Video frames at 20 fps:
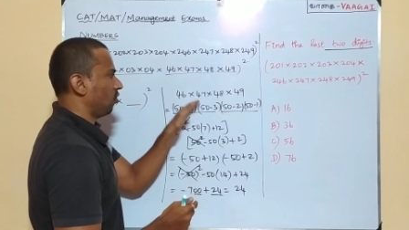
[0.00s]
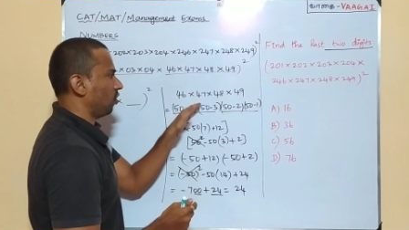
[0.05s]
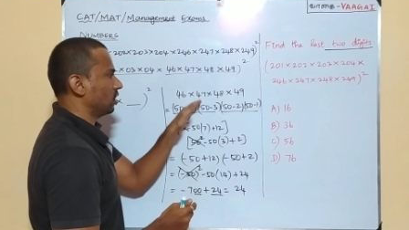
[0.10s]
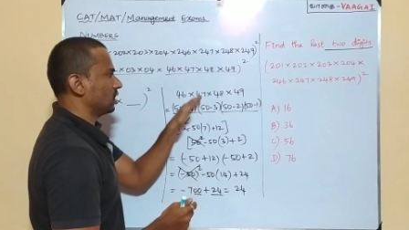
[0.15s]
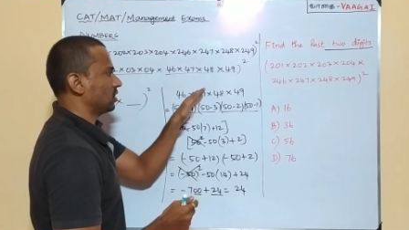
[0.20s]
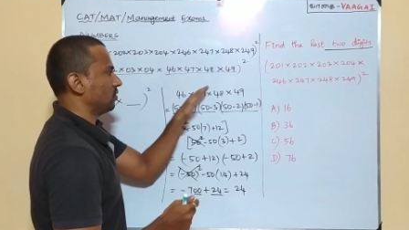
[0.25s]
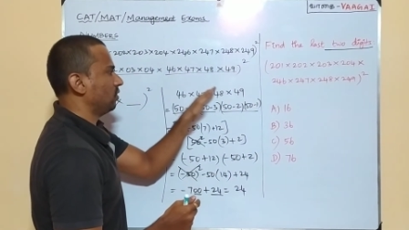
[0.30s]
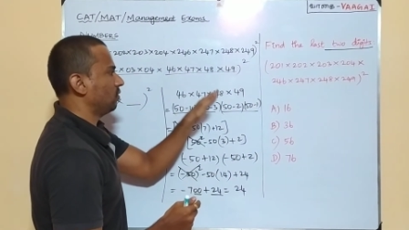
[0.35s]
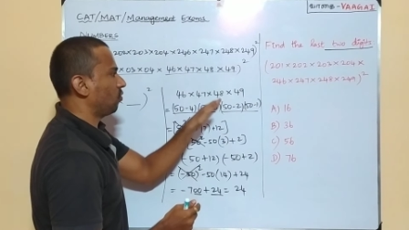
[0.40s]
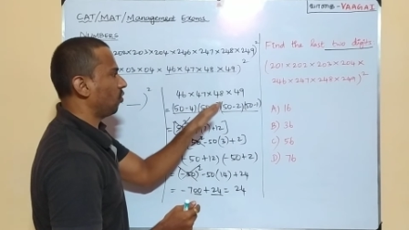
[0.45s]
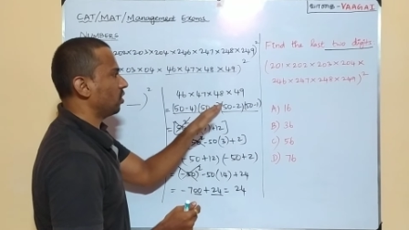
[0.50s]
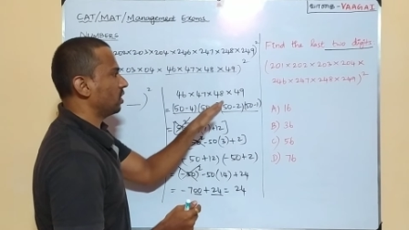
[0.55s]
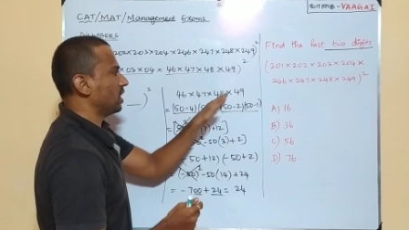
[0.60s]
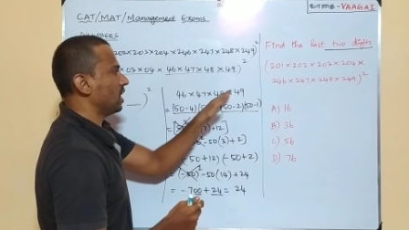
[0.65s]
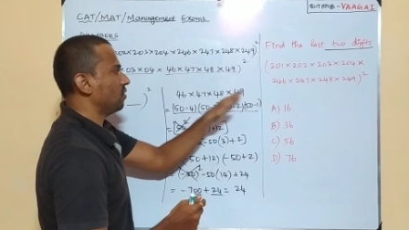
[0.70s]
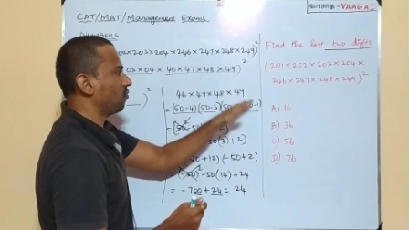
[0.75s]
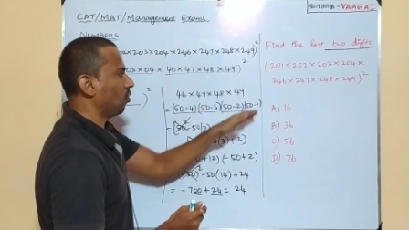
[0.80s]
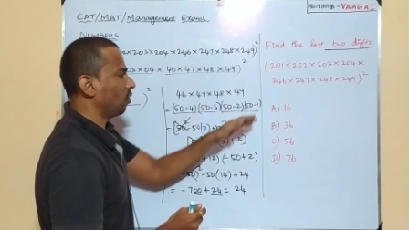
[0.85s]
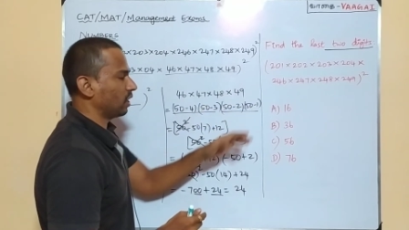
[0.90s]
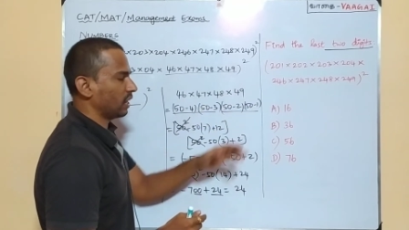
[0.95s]
47,
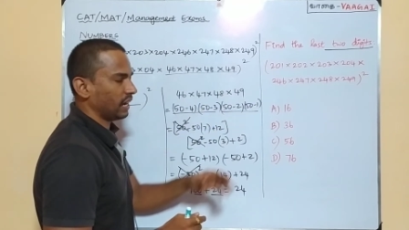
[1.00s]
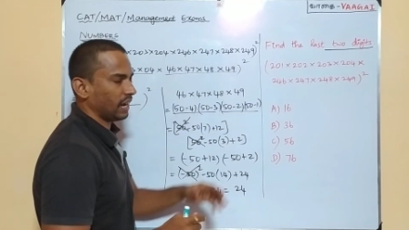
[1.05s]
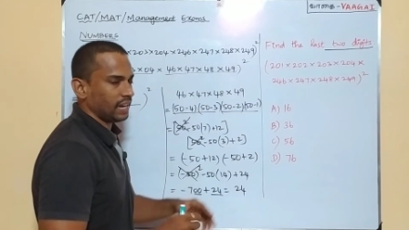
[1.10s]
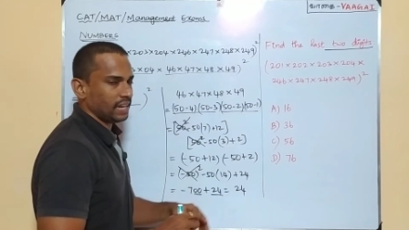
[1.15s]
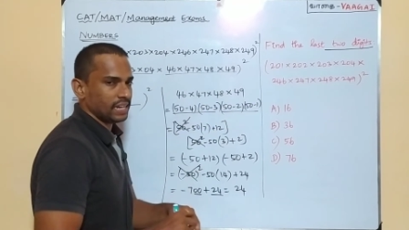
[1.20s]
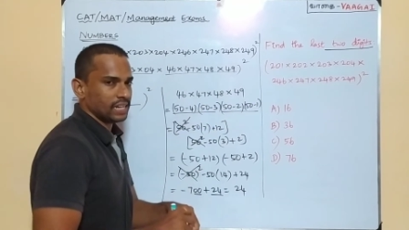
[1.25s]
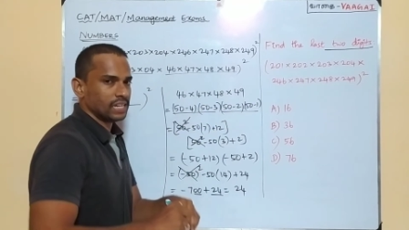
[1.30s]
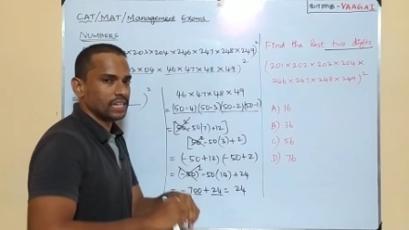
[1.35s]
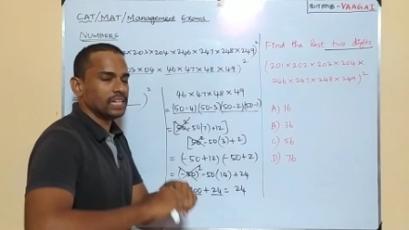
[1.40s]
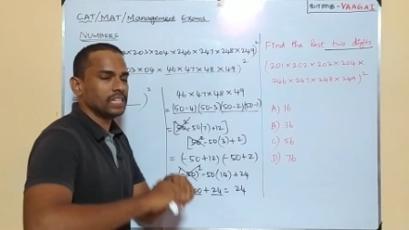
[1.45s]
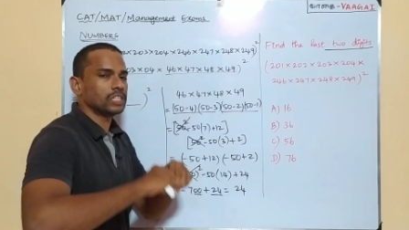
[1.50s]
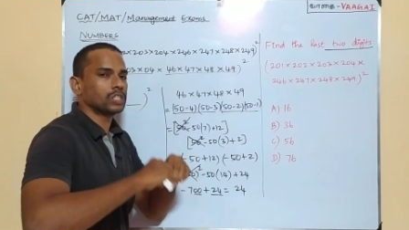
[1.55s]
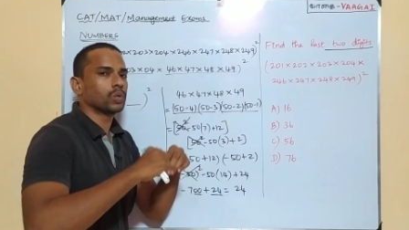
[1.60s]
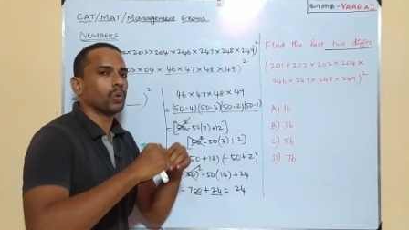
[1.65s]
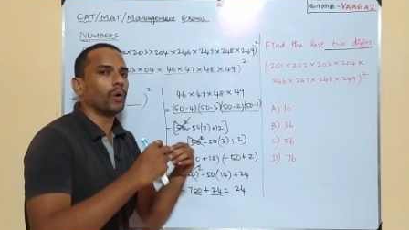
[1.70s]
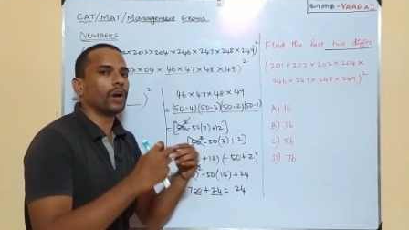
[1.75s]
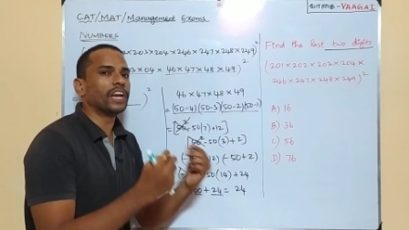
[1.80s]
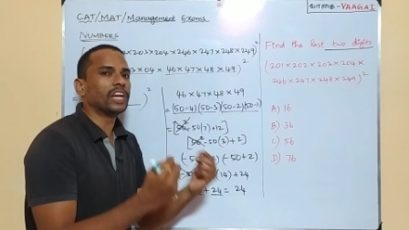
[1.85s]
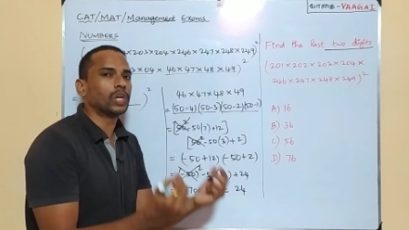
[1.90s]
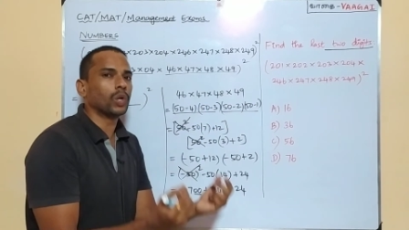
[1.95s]
48, 49 is
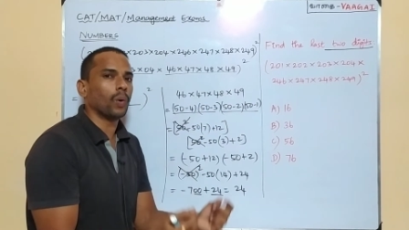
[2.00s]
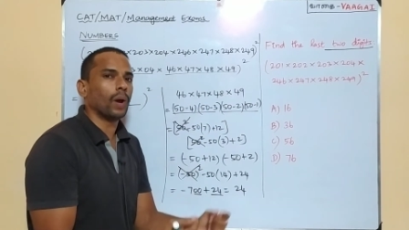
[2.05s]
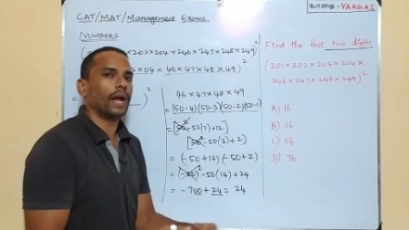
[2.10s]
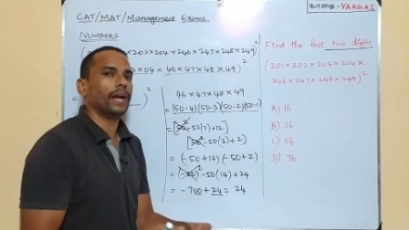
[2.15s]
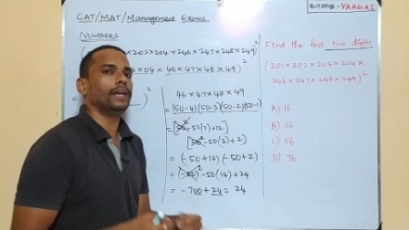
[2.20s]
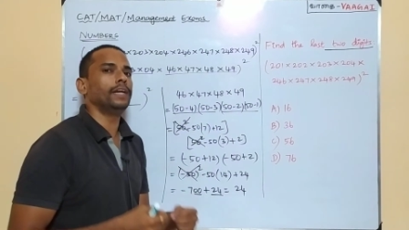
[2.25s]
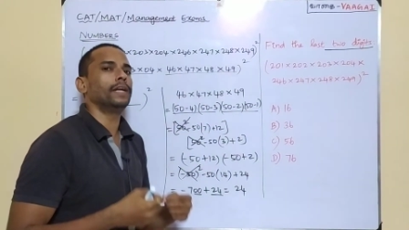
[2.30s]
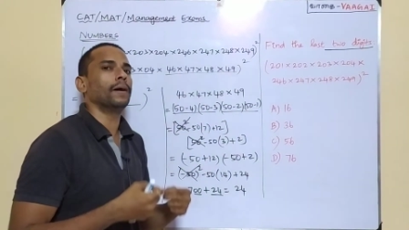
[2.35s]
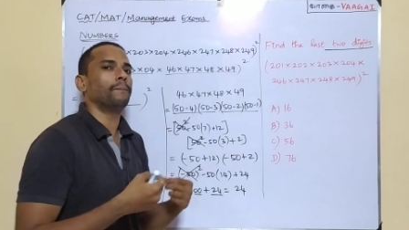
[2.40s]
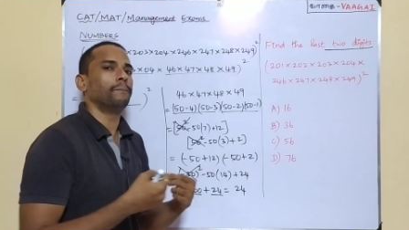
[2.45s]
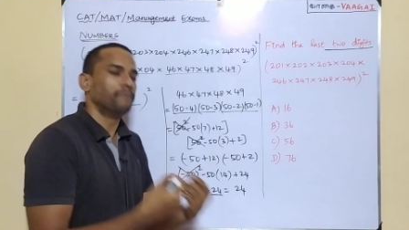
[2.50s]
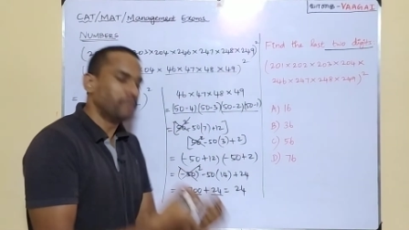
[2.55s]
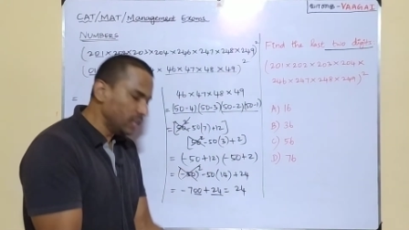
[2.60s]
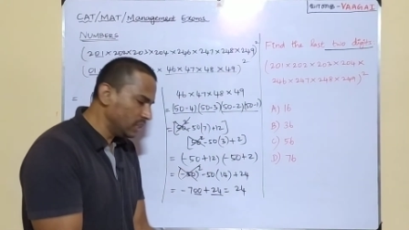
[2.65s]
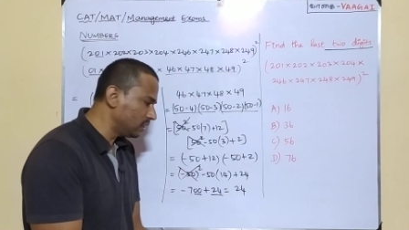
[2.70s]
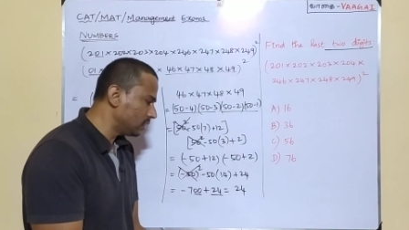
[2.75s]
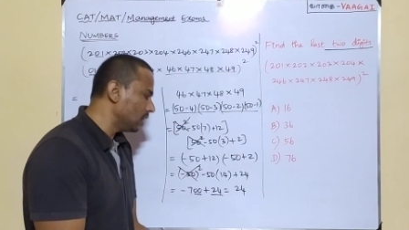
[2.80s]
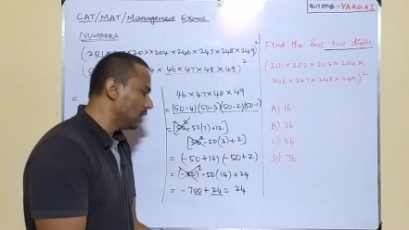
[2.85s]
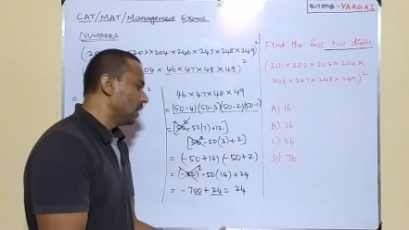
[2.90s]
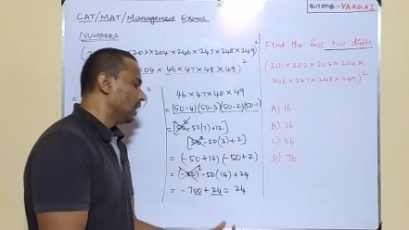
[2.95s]
going to end up
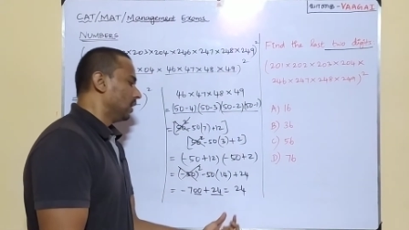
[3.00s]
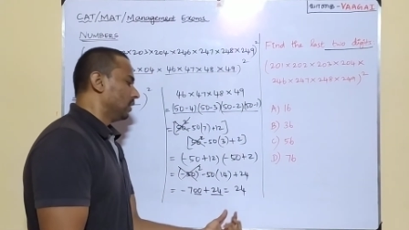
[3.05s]
with